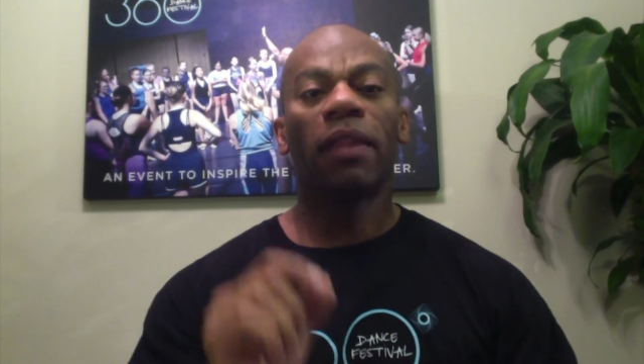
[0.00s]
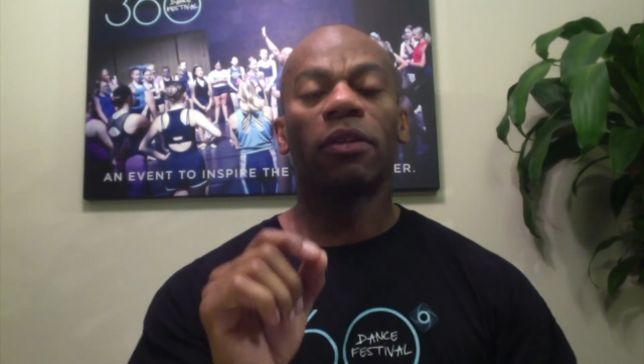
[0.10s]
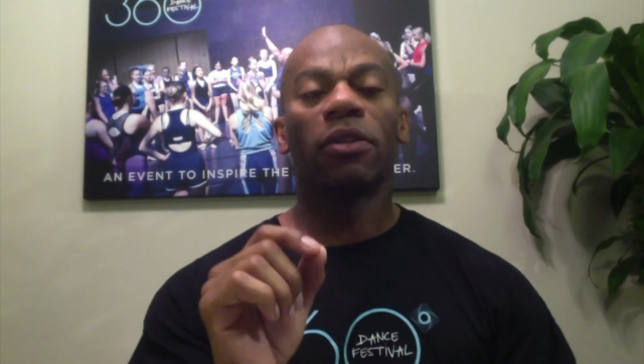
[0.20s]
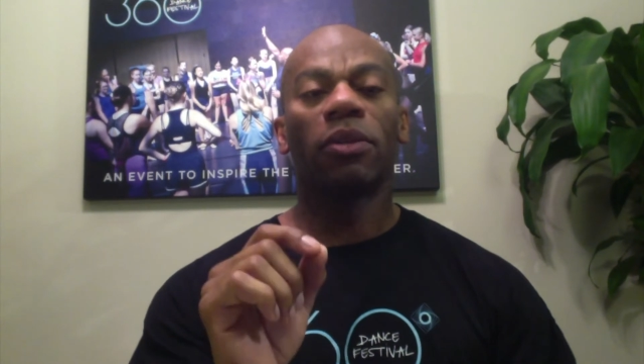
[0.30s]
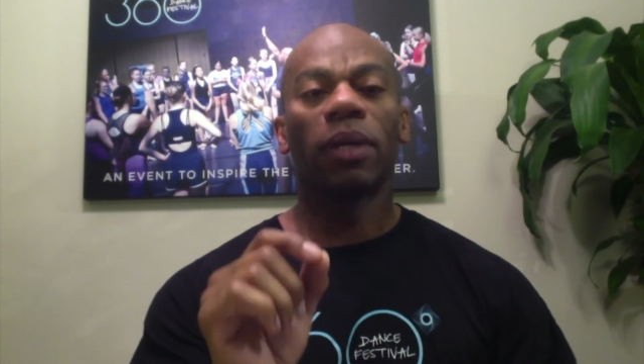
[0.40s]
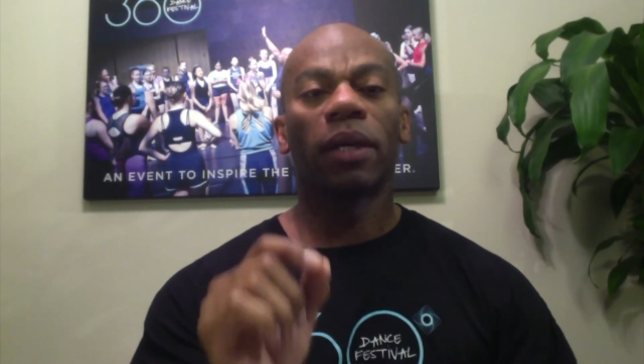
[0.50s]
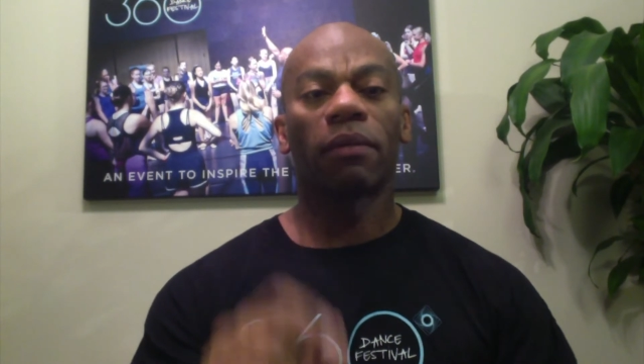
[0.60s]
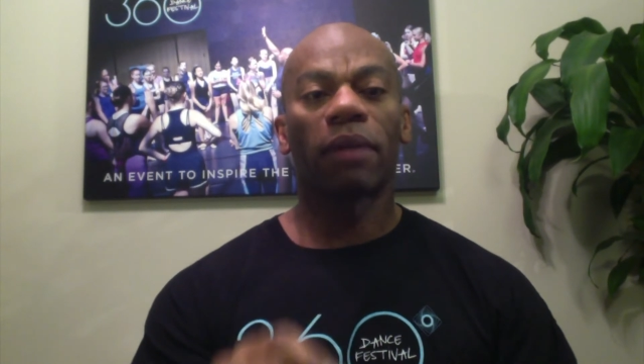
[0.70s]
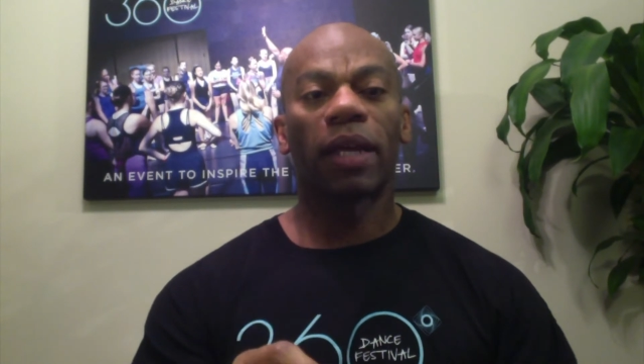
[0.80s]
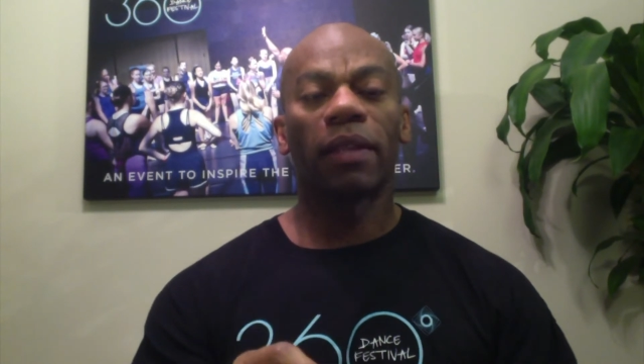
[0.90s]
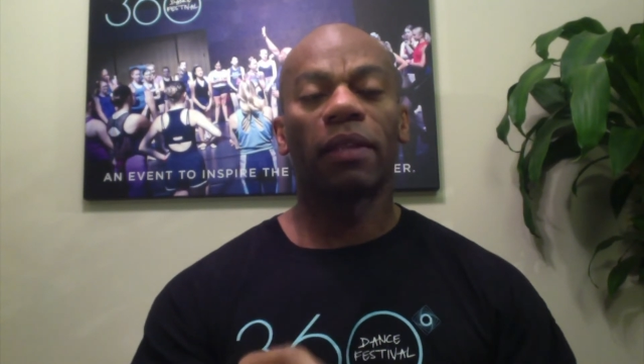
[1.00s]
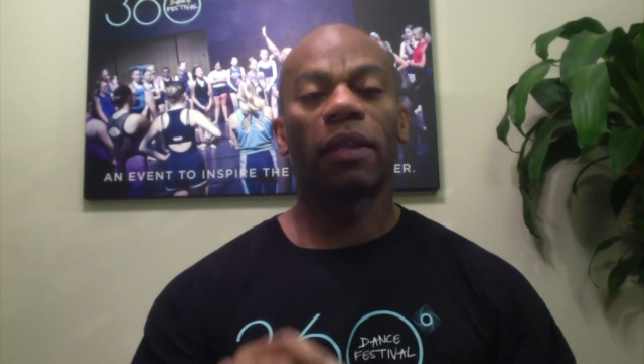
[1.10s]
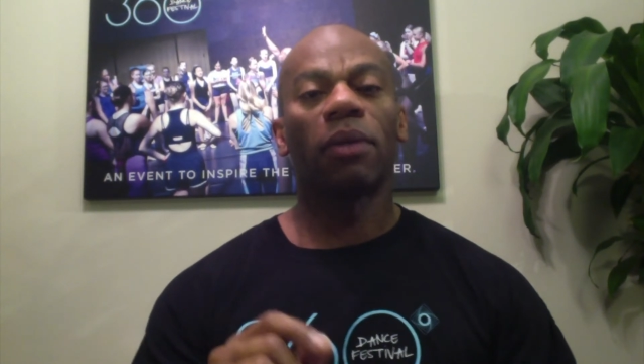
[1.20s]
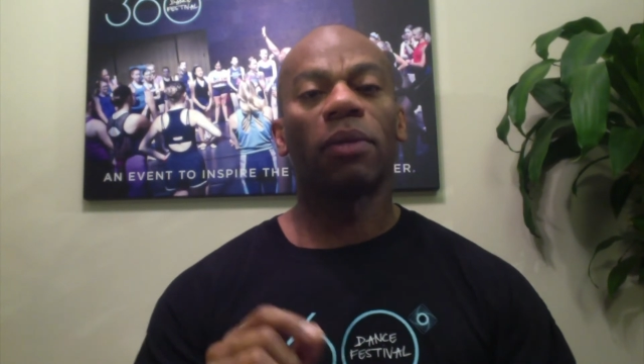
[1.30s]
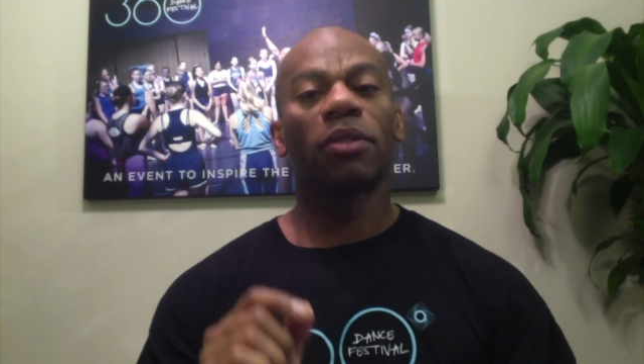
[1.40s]
they're doing it right, they
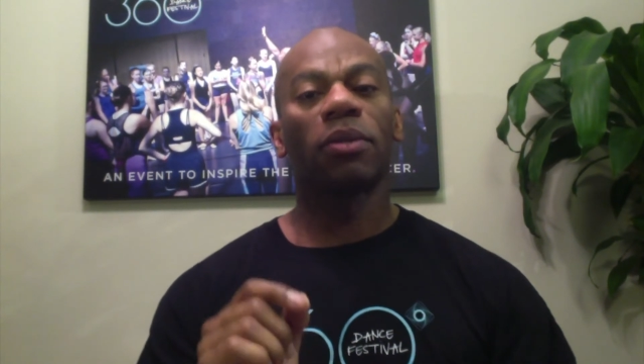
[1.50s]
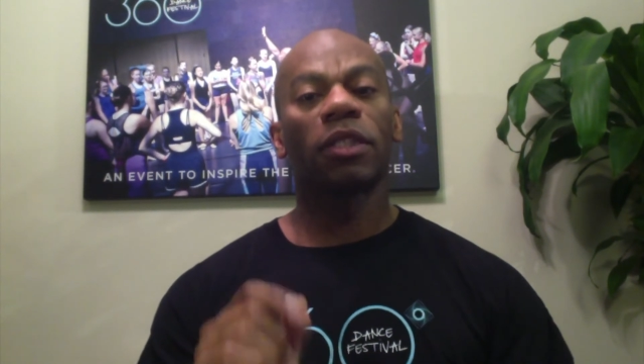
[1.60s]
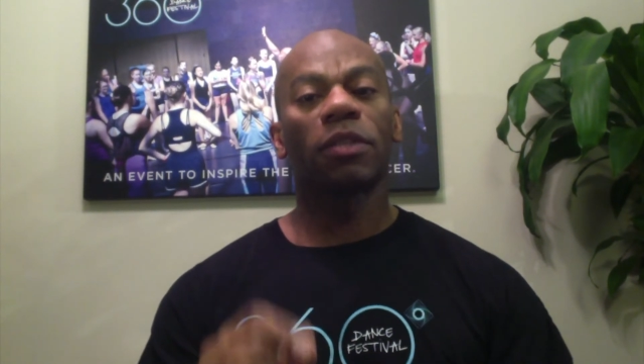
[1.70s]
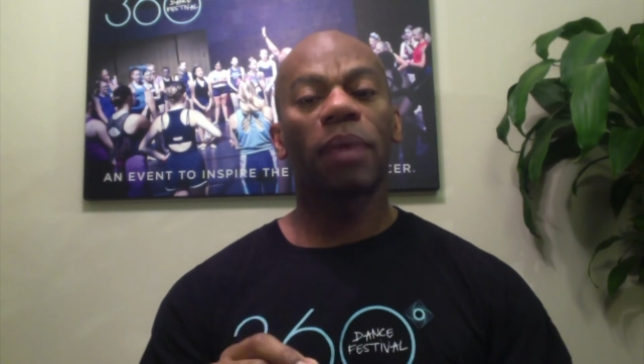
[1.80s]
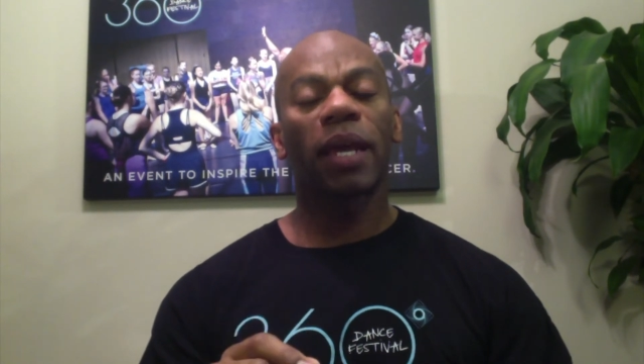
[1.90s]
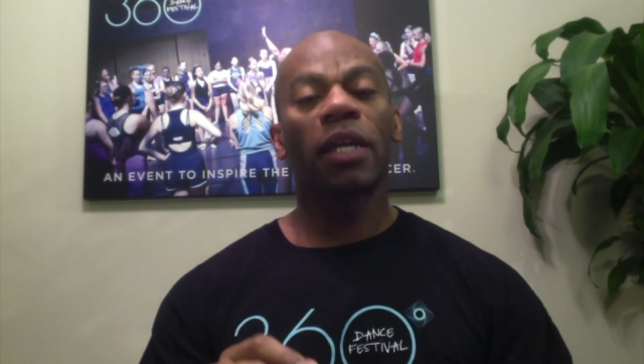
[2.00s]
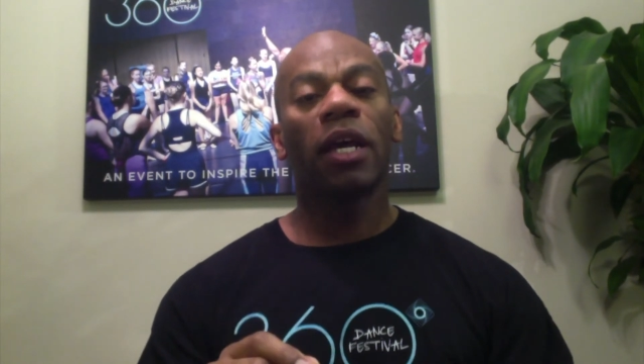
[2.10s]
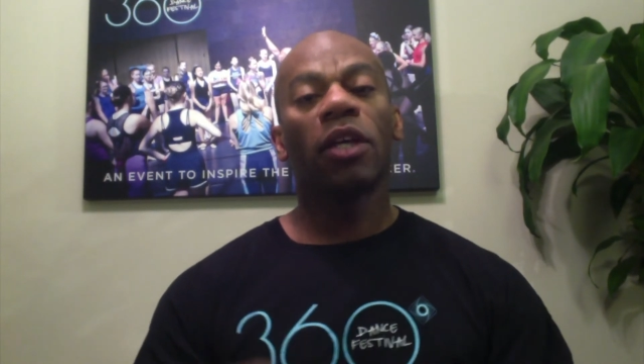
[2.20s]
know what to expect.